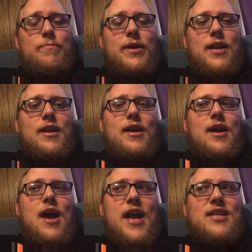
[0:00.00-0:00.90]
But
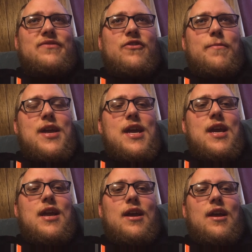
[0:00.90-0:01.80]
I guess for
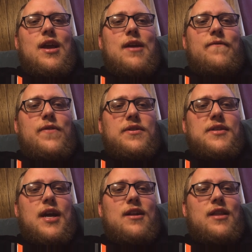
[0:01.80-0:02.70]
me, it
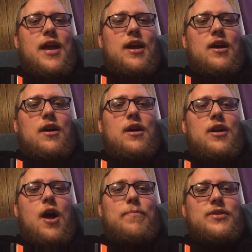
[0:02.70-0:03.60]
feels kind of like
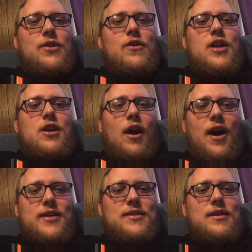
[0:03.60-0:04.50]
an opportunity
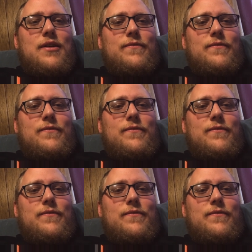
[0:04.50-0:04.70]
cost of